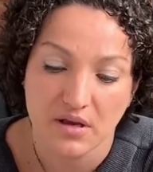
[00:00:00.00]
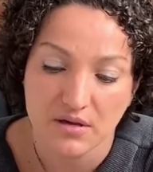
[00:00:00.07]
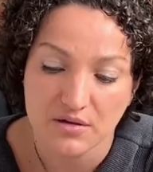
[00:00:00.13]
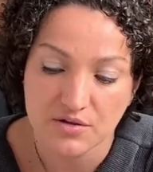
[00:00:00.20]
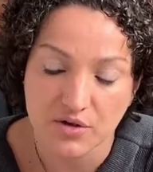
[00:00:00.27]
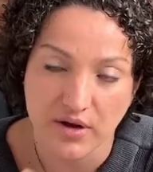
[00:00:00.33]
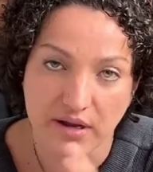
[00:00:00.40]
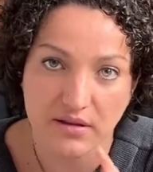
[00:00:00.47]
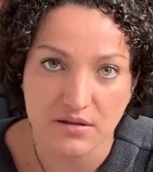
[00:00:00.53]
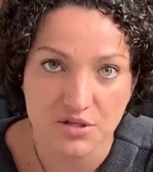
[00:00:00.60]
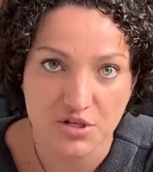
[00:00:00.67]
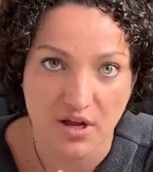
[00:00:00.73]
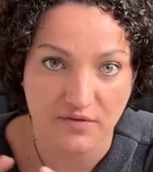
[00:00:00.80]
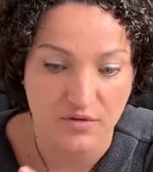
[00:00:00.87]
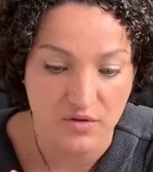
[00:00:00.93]
during the
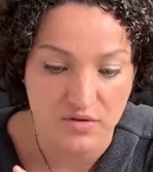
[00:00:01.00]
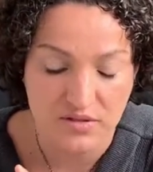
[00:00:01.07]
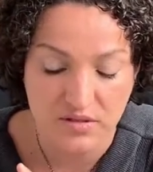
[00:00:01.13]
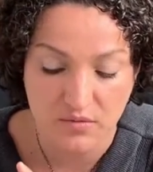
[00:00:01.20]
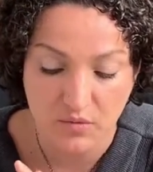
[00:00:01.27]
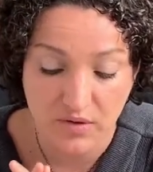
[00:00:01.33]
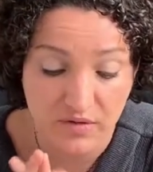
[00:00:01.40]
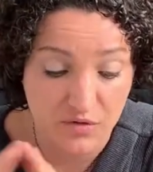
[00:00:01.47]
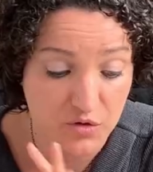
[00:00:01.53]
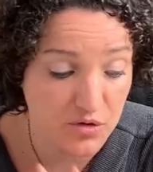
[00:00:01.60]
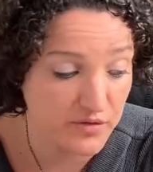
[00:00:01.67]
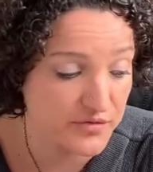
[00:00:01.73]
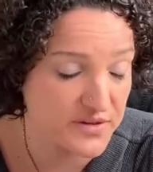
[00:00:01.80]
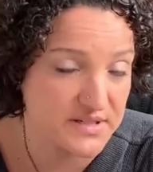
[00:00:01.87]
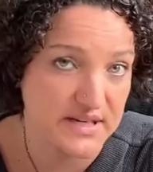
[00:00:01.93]
shuffles with 2
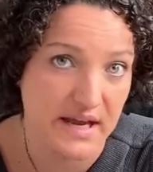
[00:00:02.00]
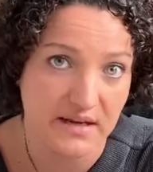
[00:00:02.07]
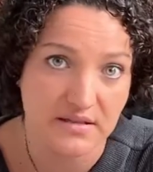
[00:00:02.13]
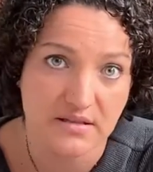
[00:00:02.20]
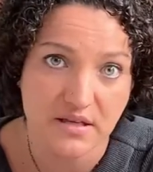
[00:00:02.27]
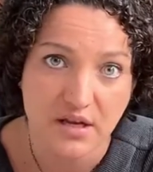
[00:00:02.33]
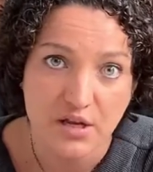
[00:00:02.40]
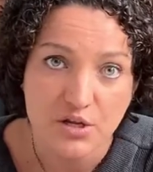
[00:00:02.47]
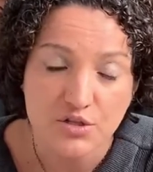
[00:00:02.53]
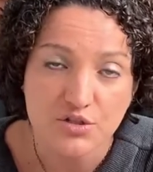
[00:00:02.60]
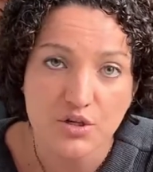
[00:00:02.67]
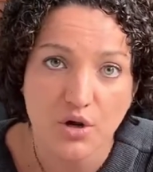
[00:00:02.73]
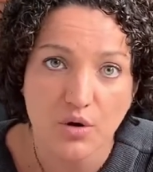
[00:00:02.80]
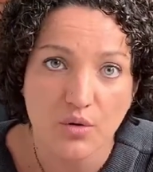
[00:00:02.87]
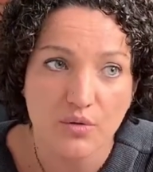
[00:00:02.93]
different decks.
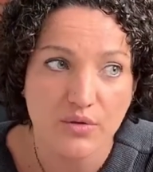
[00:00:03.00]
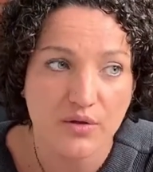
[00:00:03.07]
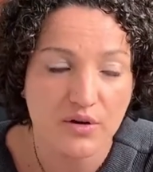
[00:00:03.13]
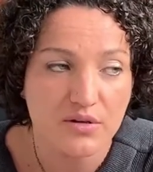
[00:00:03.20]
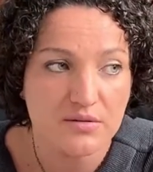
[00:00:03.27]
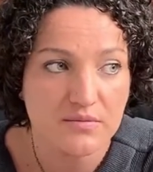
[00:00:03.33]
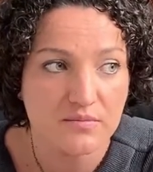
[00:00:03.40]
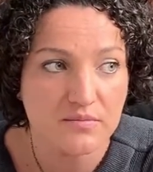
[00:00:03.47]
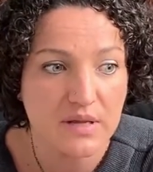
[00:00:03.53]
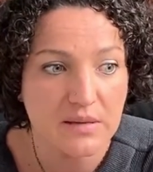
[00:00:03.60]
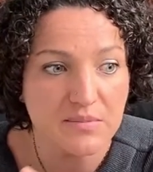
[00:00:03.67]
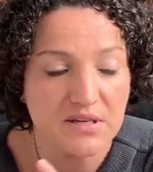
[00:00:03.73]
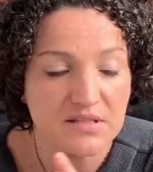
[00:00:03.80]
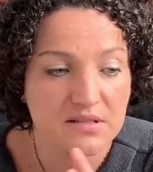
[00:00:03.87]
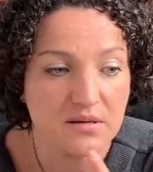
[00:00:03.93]
So there's
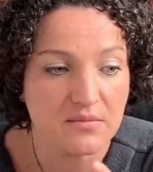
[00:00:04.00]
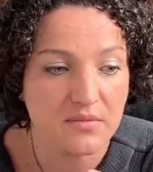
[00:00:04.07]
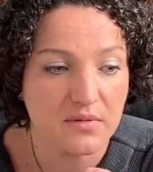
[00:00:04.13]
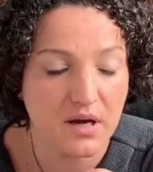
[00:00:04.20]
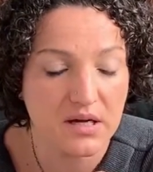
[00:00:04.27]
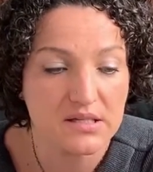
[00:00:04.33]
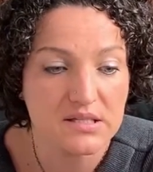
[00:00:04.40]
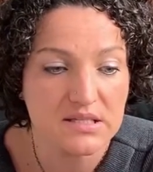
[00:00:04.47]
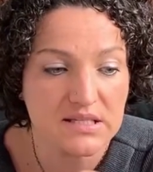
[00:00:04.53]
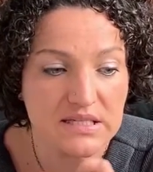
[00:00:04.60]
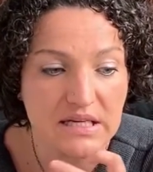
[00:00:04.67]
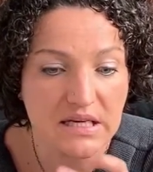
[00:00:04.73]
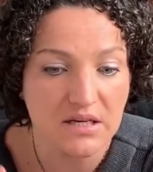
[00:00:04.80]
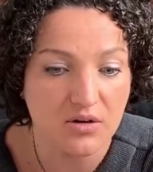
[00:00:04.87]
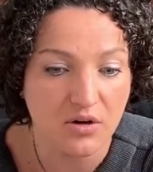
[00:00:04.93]
maybe some
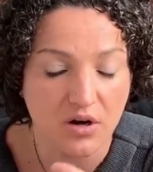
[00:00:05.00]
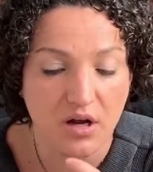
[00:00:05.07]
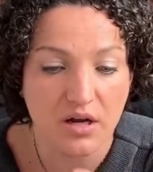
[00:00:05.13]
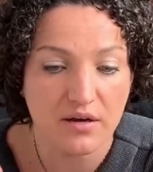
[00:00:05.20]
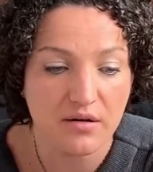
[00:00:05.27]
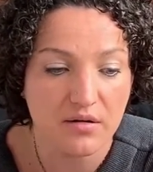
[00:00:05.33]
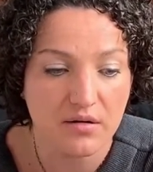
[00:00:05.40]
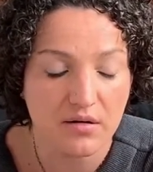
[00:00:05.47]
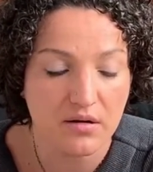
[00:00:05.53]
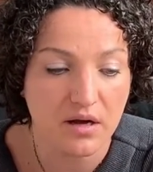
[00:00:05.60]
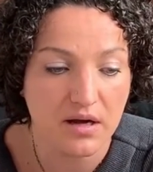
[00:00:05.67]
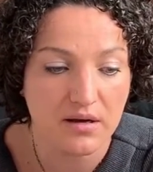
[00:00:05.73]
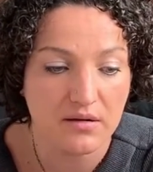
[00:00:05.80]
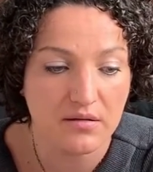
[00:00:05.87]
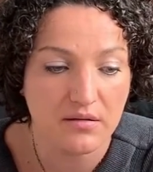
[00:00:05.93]
unseen or
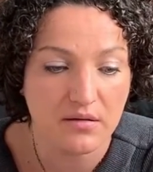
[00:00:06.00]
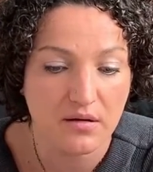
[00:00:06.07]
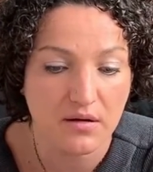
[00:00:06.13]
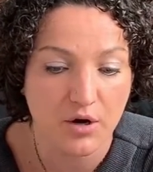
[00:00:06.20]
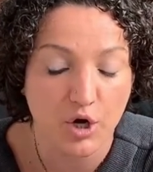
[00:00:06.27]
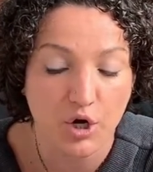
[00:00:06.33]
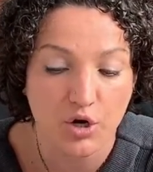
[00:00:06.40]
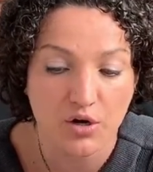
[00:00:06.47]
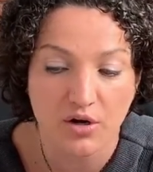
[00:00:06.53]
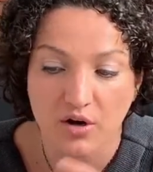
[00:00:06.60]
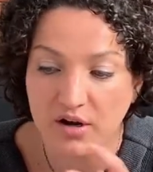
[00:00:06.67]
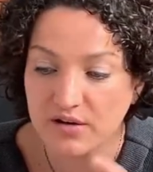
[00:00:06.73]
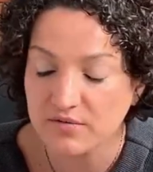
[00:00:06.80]
unheard or